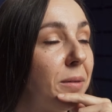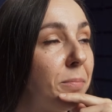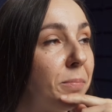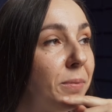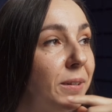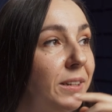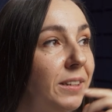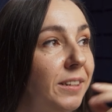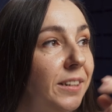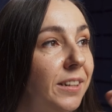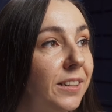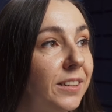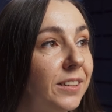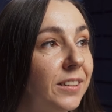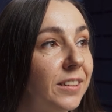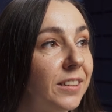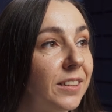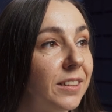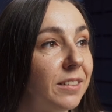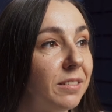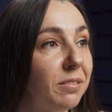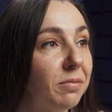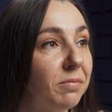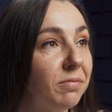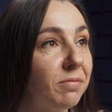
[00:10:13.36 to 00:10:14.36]
opinion,
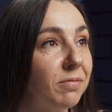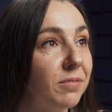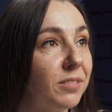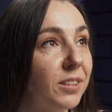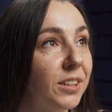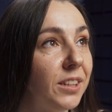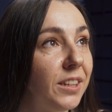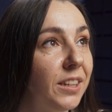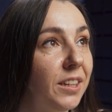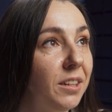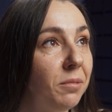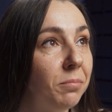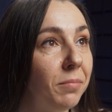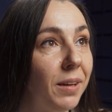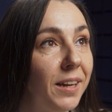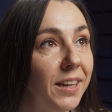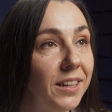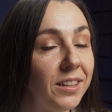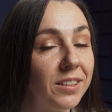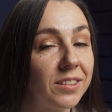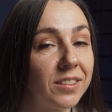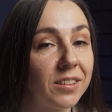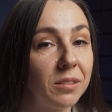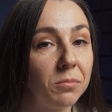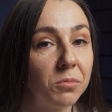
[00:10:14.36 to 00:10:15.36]
he
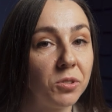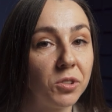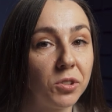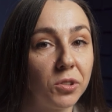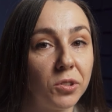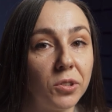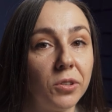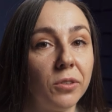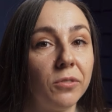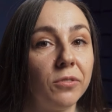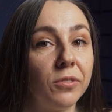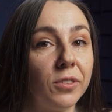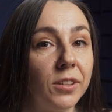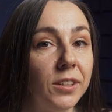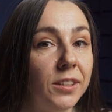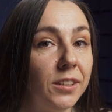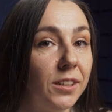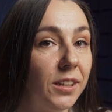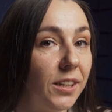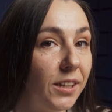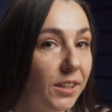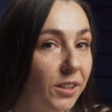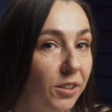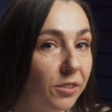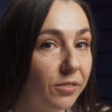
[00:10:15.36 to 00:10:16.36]
made some sort of an
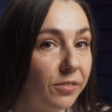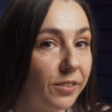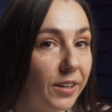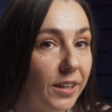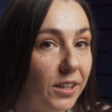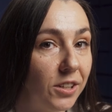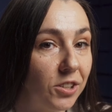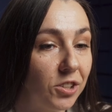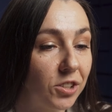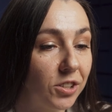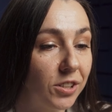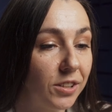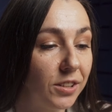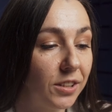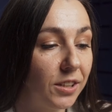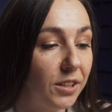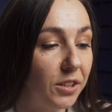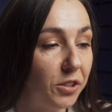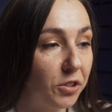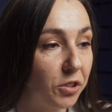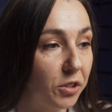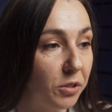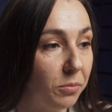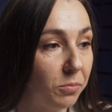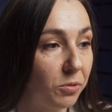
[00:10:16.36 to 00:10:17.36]
innovation
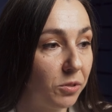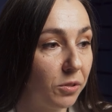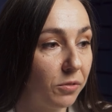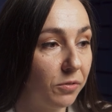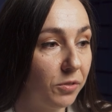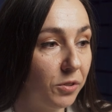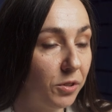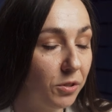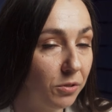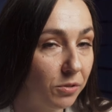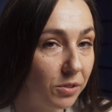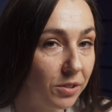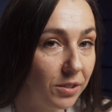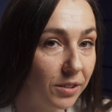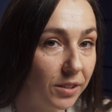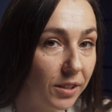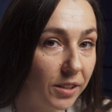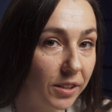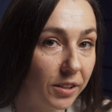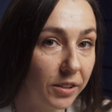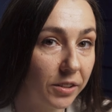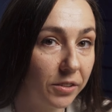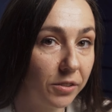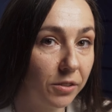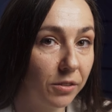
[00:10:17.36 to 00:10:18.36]
in terms of using the
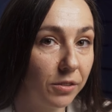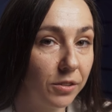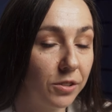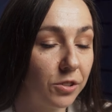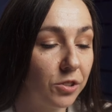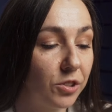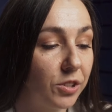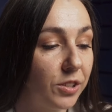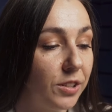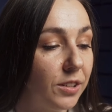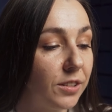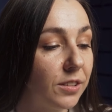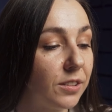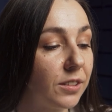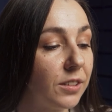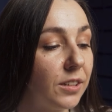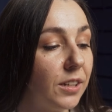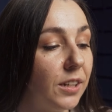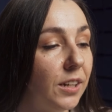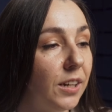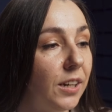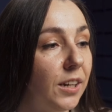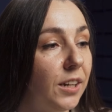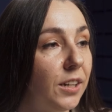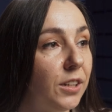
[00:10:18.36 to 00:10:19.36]
technologies
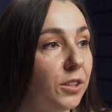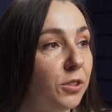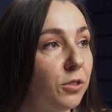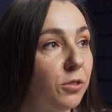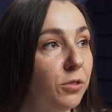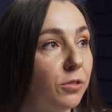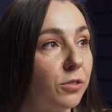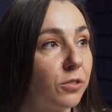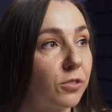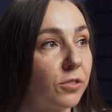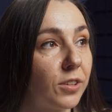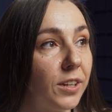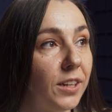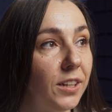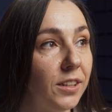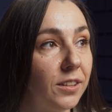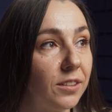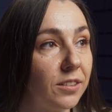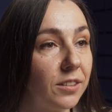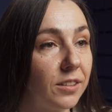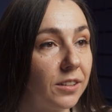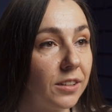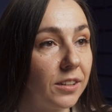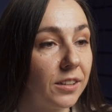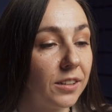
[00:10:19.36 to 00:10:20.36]
to create
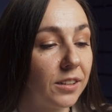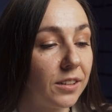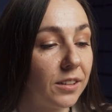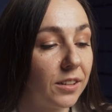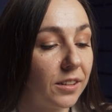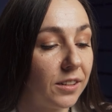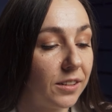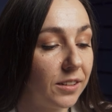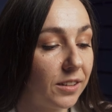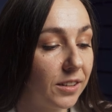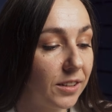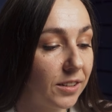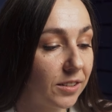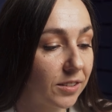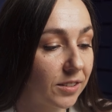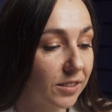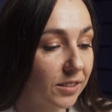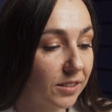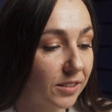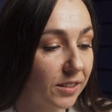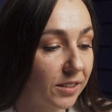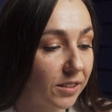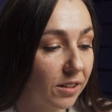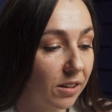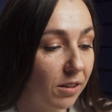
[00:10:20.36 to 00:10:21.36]

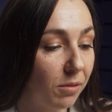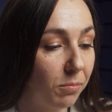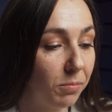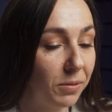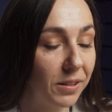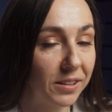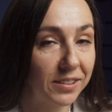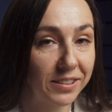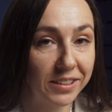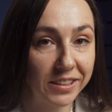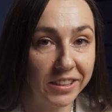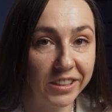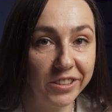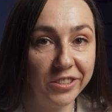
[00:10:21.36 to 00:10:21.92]
this complex and